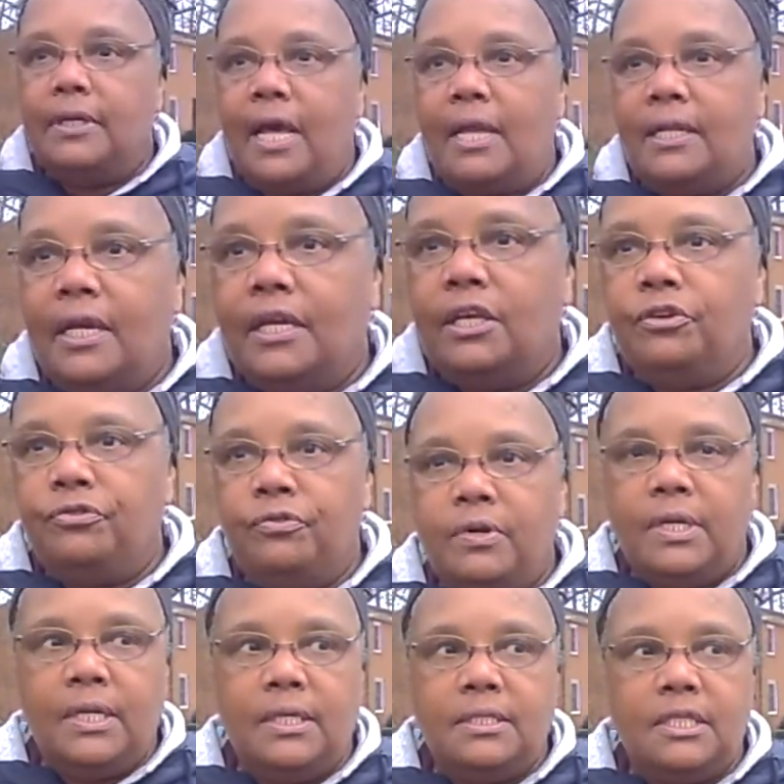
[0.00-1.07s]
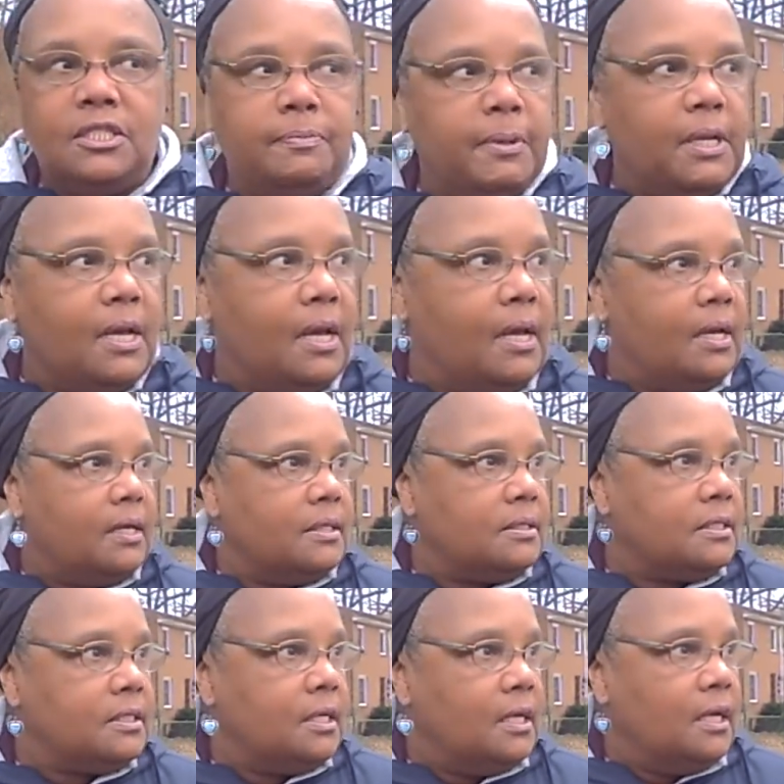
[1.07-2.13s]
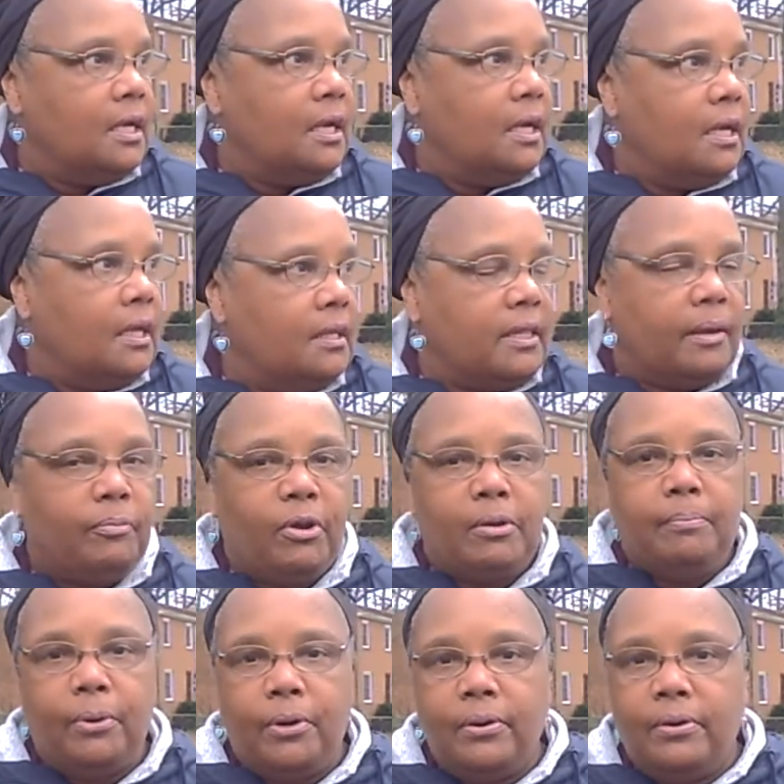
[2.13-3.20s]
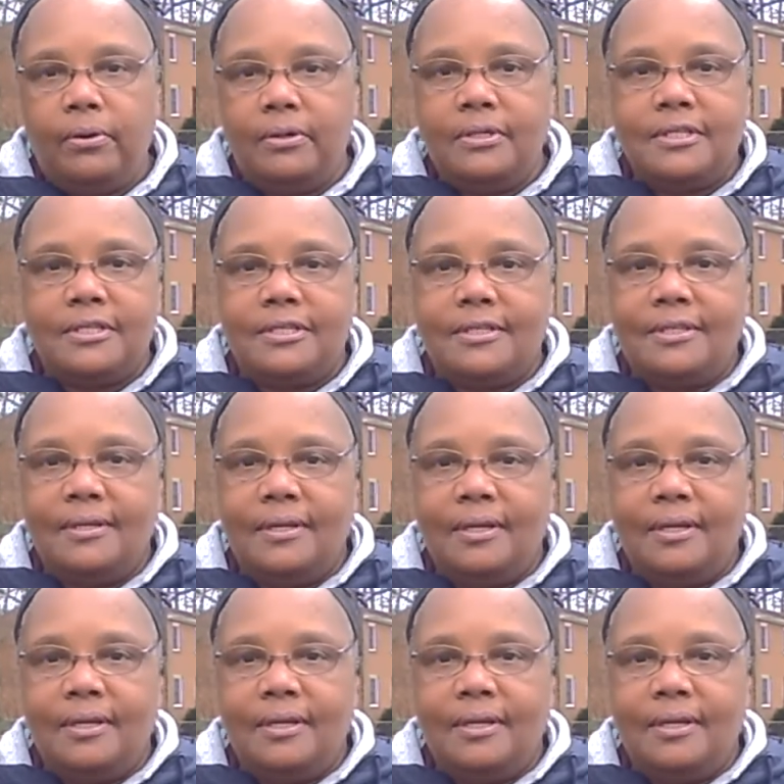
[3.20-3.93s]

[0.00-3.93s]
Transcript: not liking trees is because they bring birds,